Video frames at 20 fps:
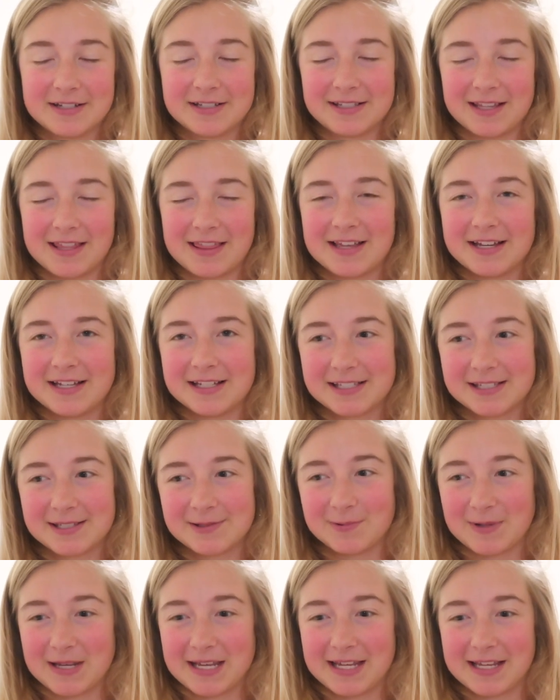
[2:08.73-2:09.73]
So
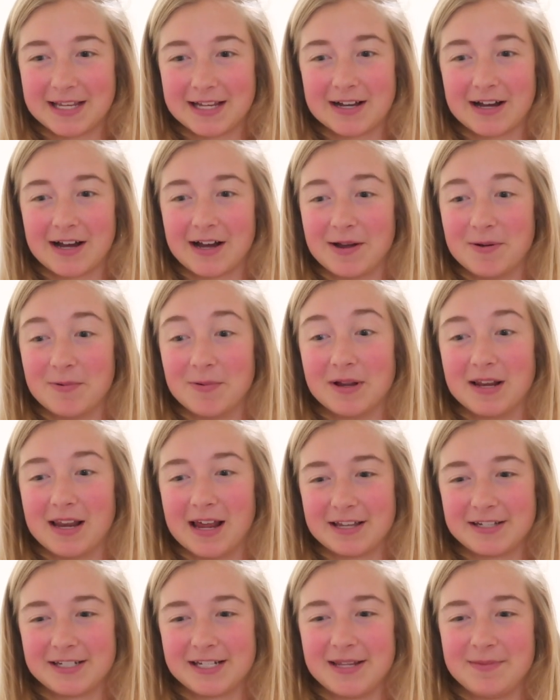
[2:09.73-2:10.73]
this week I will
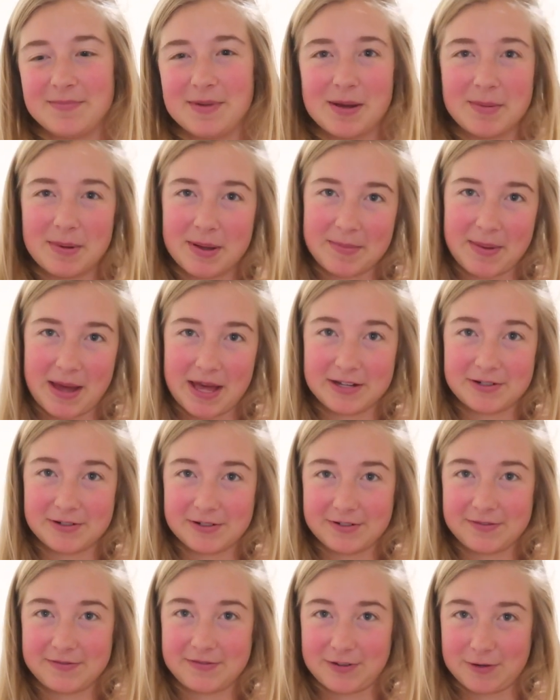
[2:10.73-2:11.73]
actually be a bit
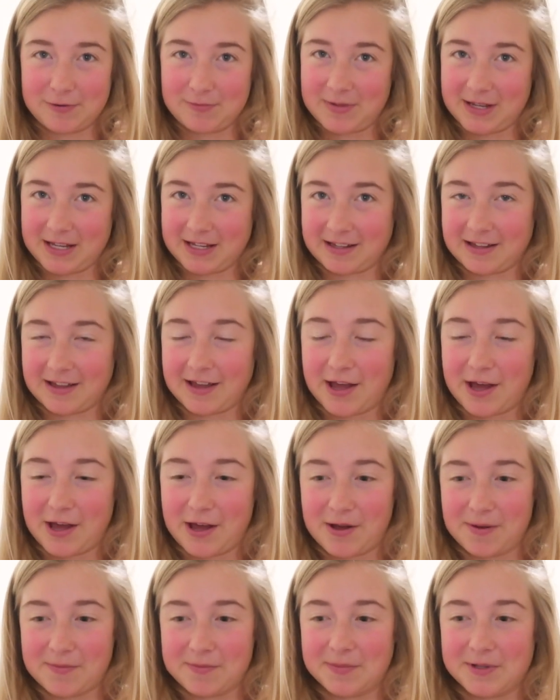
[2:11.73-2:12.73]
better at filming,
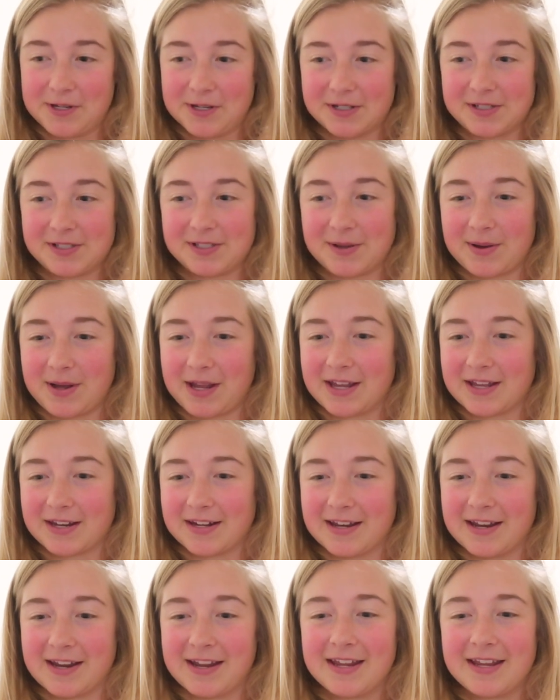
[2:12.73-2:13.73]
just so I
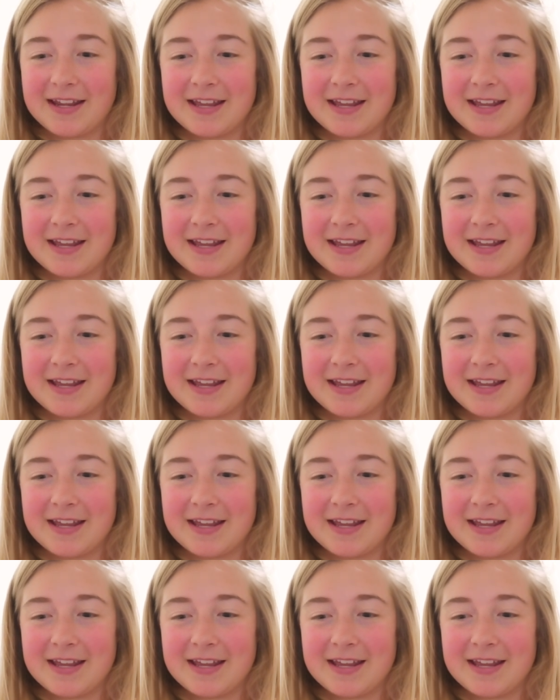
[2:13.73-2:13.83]
can